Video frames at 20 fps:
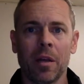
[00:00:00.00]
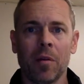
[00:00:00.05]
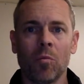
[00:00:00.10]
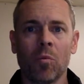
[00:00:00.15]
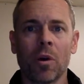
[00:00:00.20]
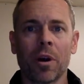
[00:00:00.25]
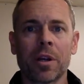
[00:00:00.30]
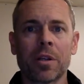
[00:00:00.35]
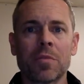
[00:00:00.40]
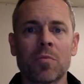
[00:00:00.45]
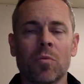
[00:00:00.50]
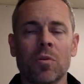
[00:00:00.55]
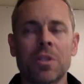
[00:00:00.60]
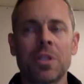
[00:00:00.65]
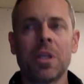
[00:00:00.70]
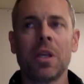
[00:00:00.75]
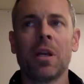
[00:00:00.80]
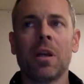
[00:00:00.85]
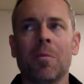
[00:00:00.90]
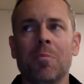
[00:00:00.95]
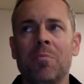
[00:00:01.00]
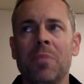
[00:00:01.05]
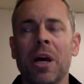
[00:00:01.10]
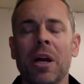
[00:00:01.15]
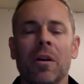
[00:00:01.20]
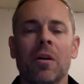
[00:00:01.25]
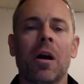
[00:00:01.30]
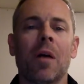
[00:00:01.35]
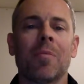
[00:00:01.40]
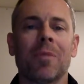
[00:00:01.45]
we're seeing a
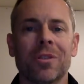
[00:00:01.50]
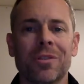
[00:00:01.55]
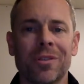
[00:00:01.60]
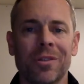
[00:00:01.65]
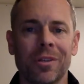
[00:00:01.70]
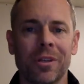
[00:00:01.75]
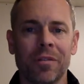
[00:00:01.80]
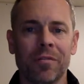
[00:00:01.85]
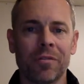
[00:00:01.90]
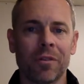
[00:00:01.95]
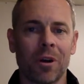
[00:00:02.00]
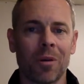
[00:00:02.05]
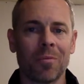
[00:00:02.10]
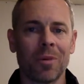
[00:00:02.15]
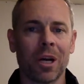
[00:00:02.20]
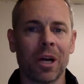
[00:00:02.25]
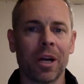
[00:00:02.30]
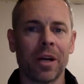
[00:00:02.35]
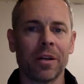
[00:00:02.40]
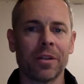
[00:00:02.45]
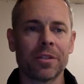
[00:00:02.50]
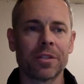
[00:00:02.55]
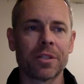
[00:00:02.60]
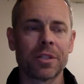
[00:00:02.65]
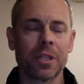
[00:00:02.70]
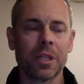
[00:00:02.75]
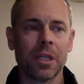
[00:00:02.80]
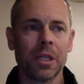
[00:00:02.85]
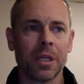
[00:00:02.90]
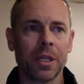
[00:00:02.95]
better opportunity for our
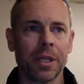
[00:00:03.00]
buyers.